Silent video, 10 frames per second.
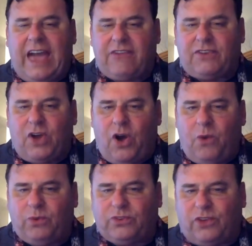
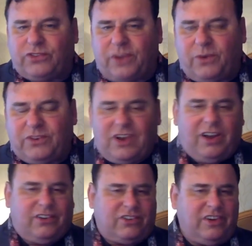Kavanaugh, who was also a
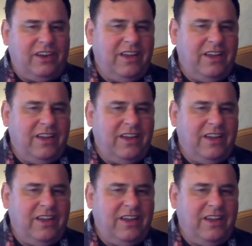judge.